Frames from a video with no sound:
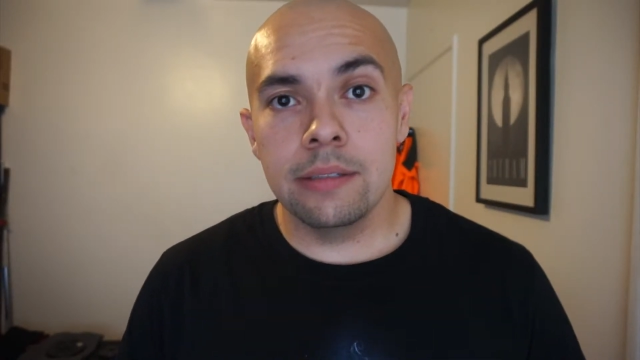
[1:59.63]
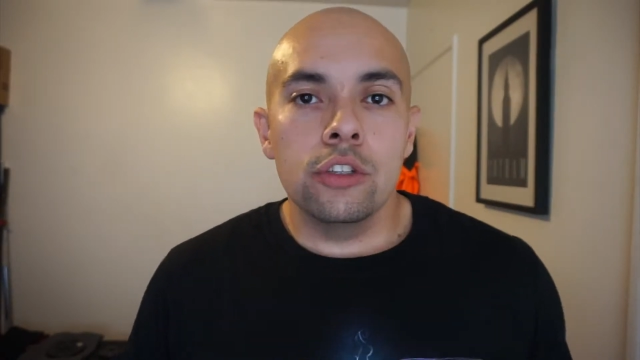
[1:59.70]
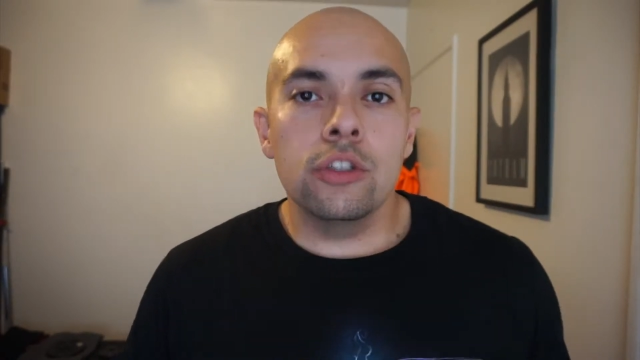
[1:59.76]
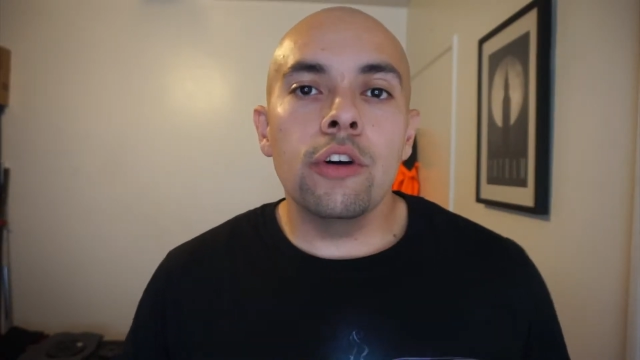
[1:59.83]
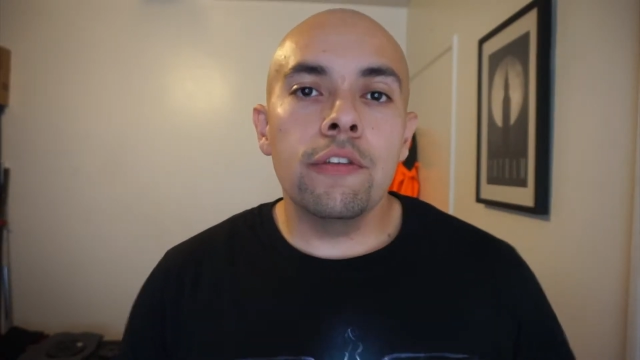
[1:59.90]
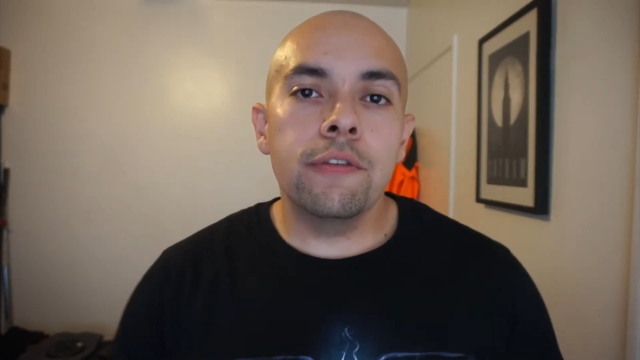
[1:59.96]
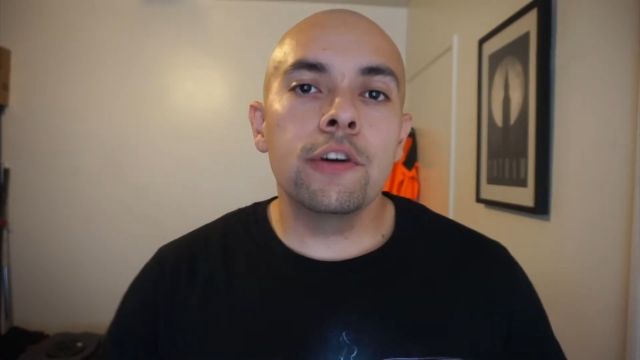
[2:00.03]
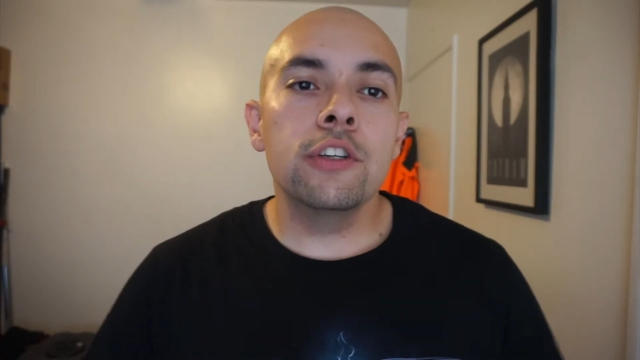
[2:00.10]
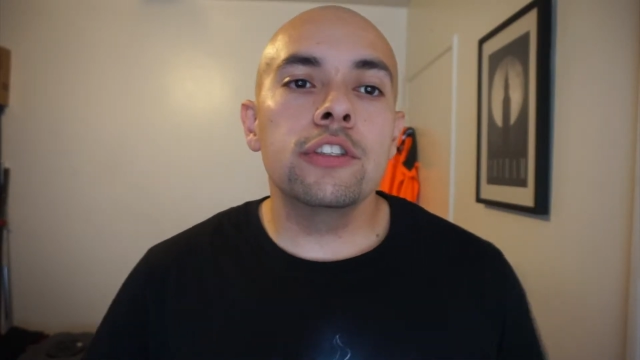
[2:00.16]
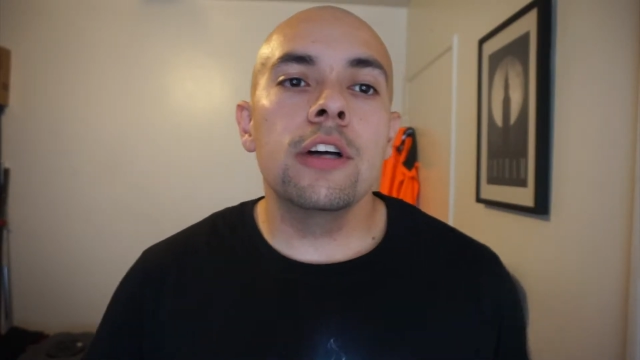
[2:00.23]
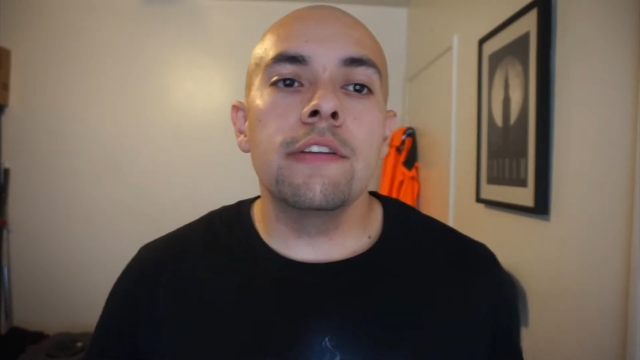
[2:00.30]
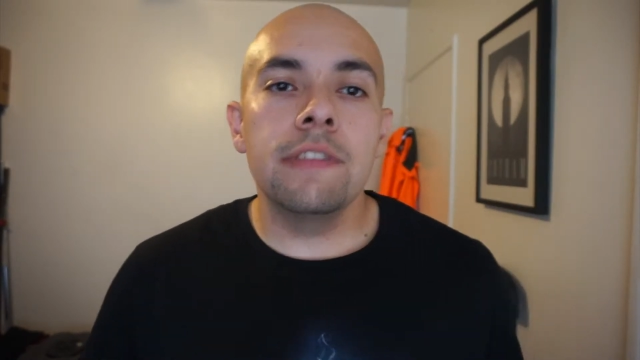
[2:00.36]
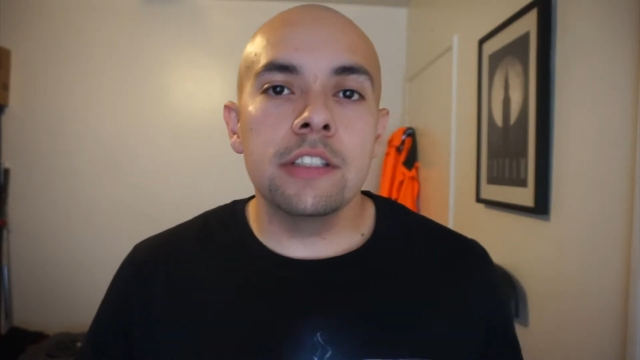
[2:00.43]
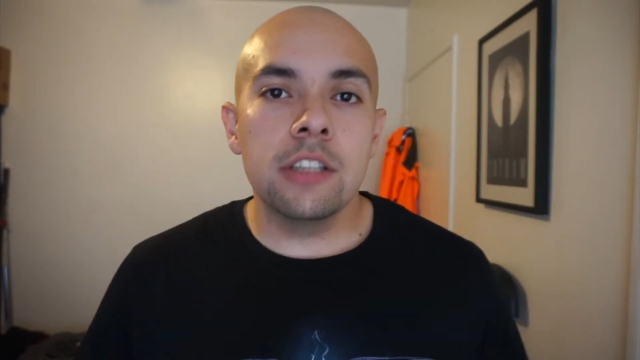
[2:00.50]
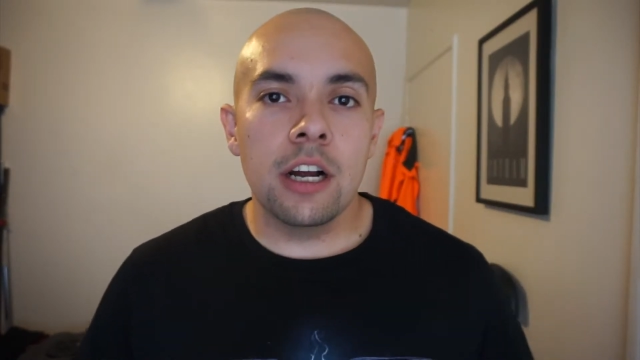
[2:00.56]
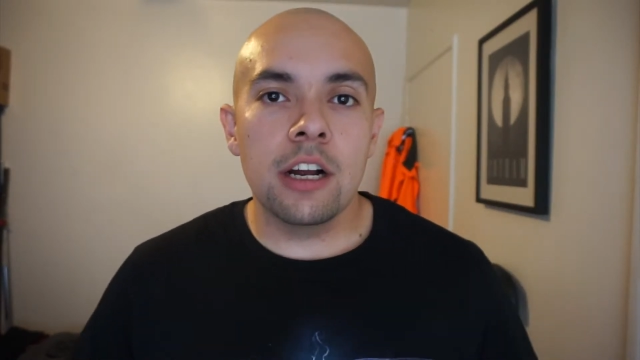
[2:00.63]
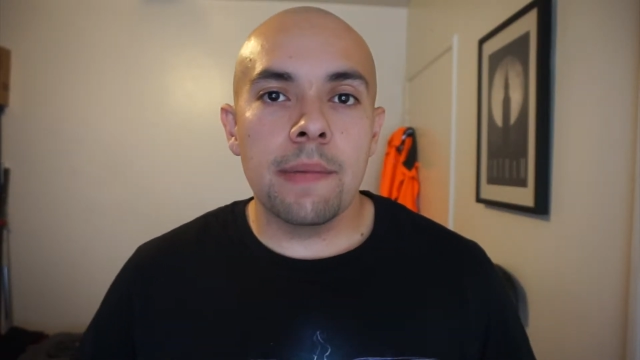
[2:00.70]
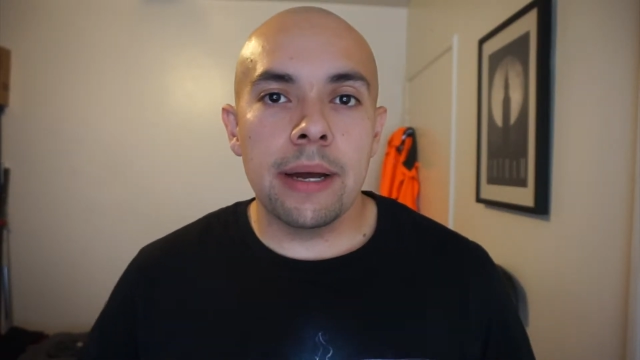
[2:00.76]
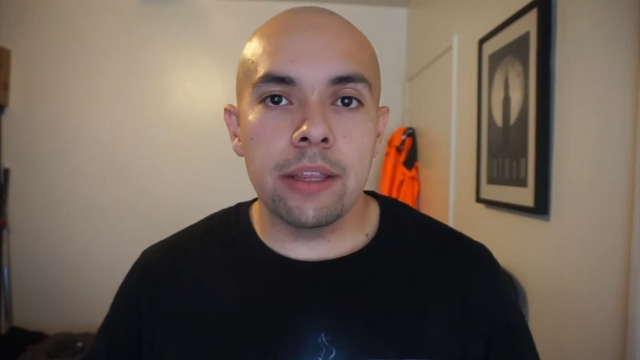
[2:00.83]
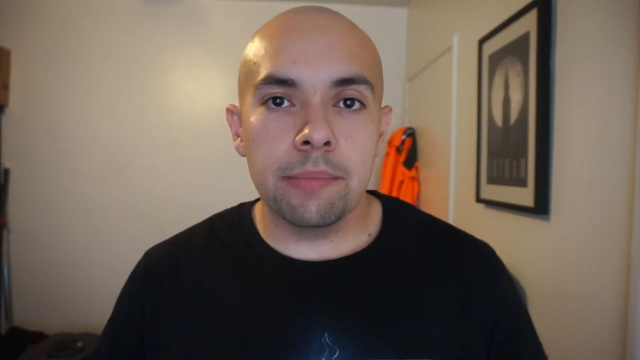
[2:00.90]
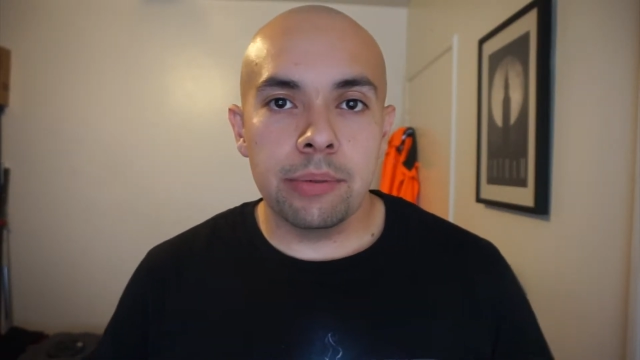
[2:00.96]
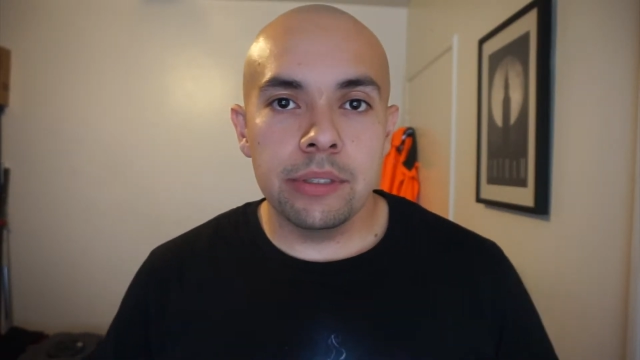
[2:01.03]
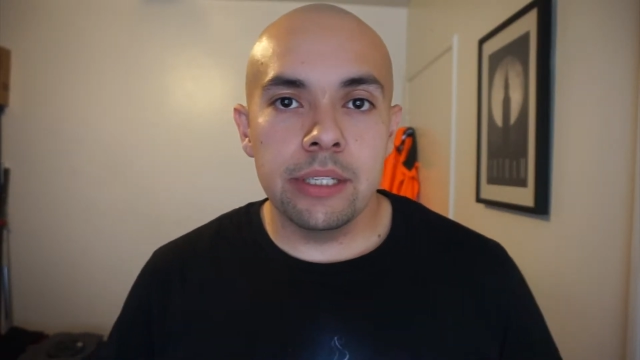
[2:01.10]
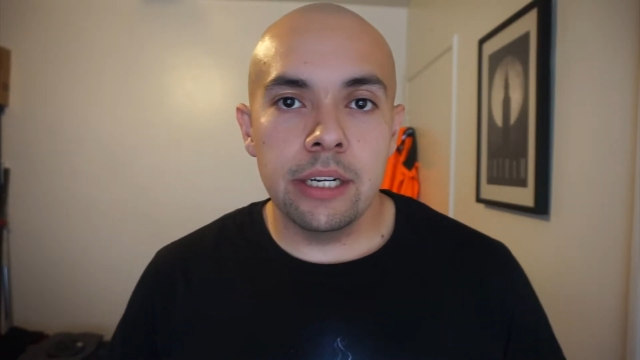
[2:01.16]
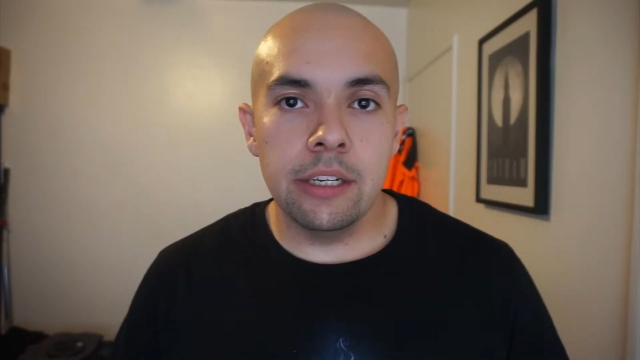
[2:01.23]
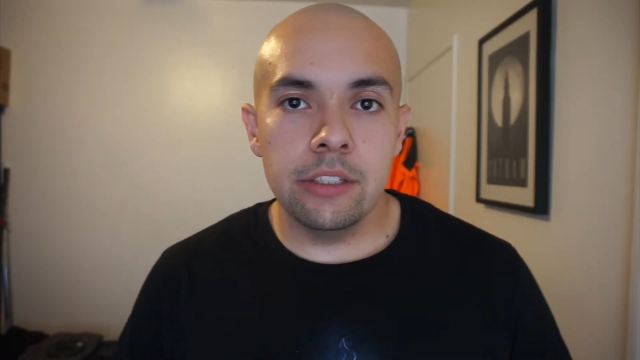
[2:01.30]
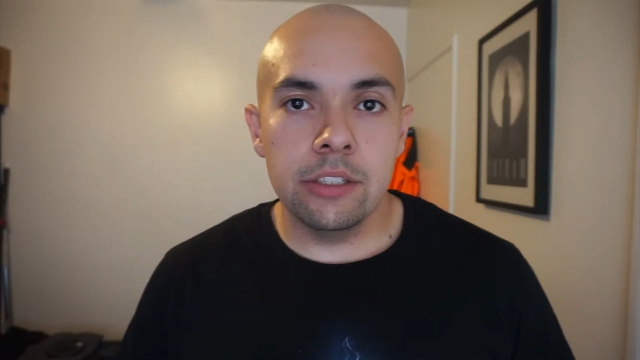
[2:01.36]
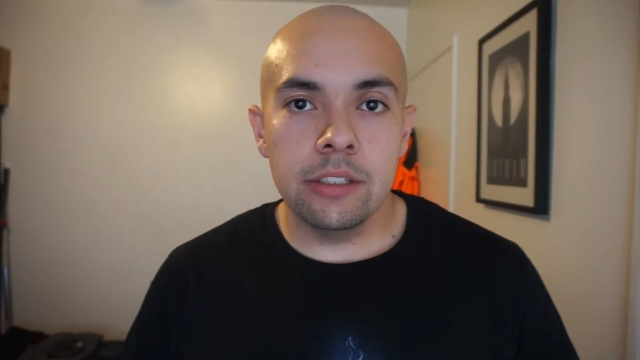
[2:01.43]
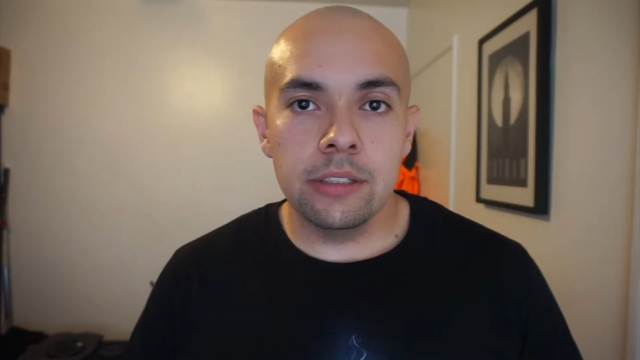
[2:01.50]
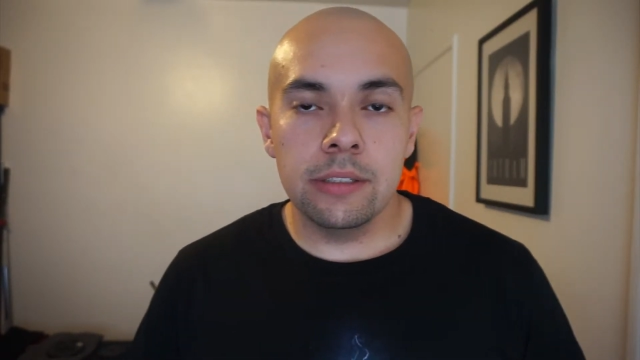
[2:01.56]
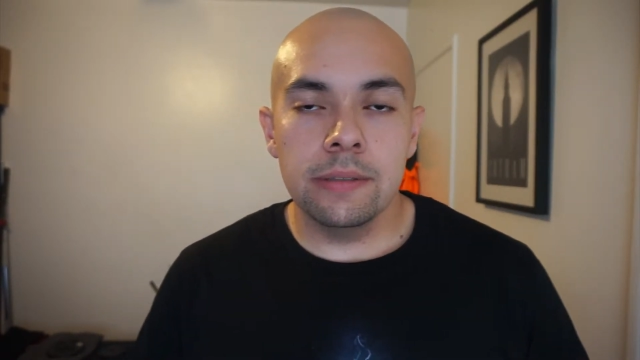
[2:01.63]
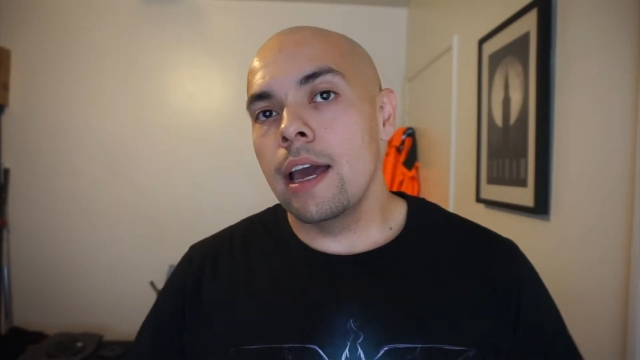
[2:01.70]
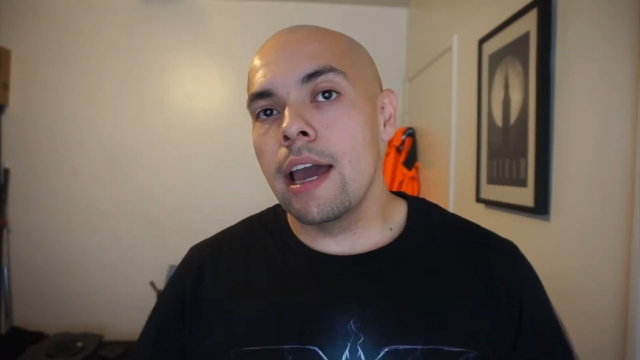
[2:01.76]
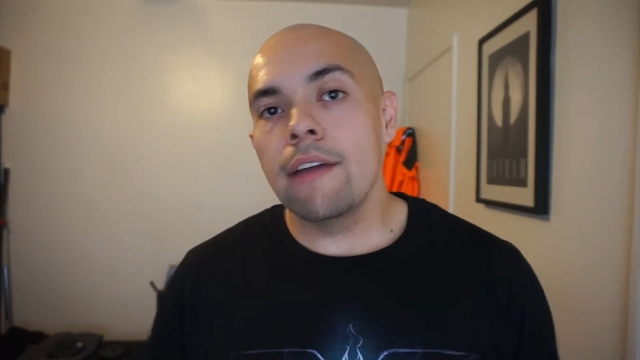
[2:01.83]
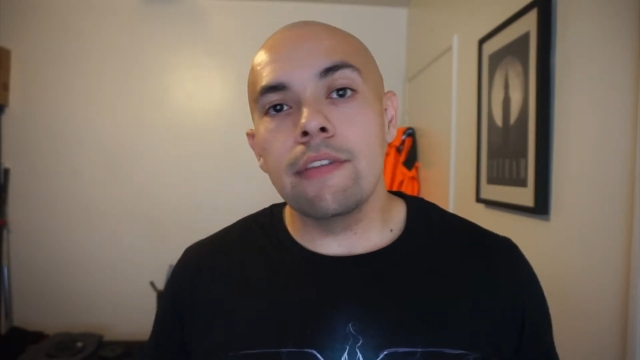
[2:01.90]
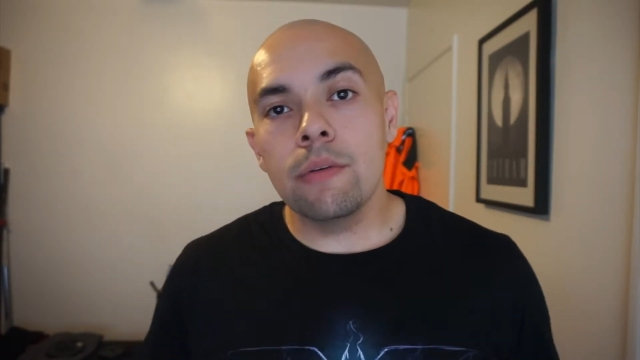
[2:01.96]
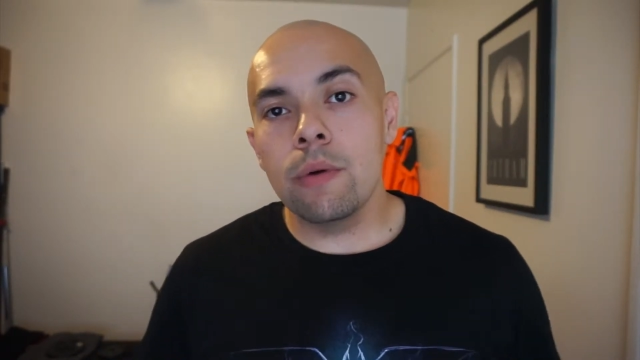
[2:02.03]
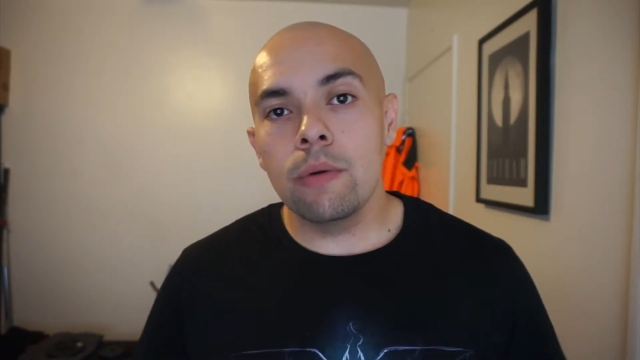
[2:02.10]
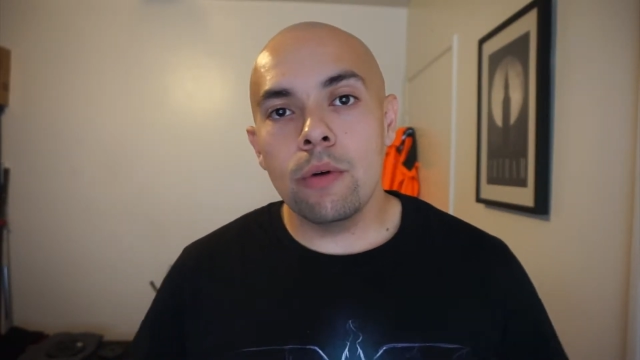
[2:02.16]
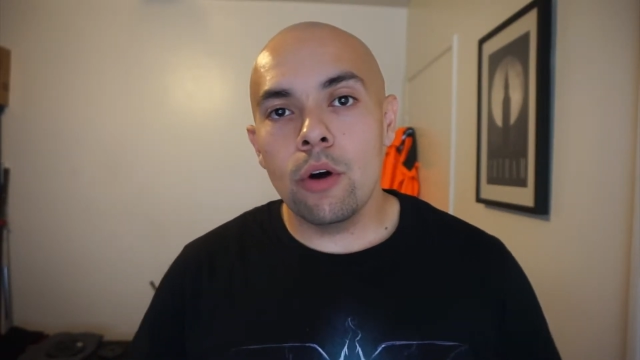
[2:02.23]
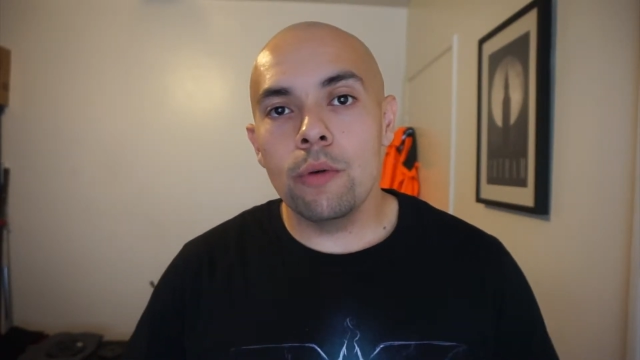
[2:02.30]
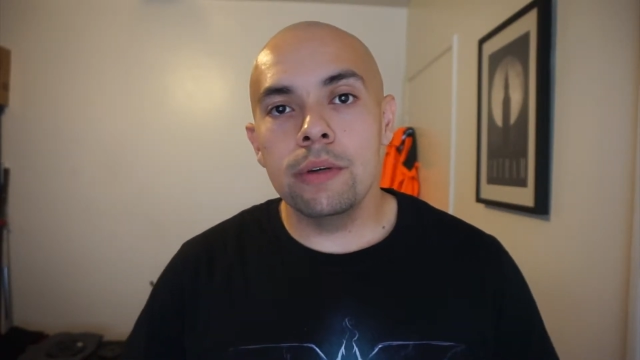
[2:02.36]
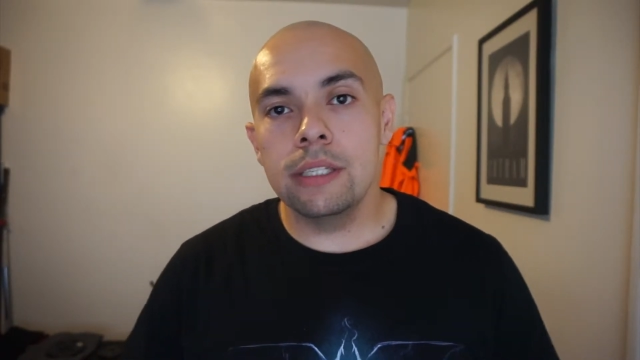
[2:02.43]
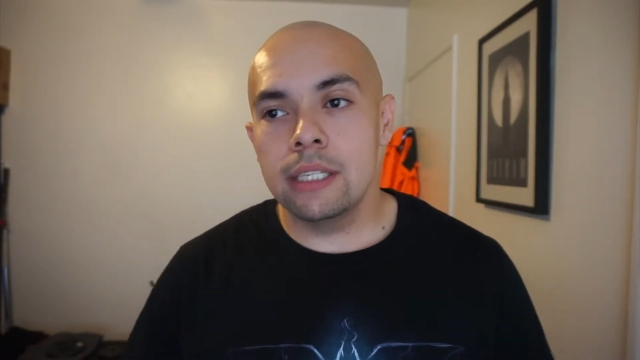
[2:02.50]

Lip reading: So first off, let's talk about the percentages. Everyone will always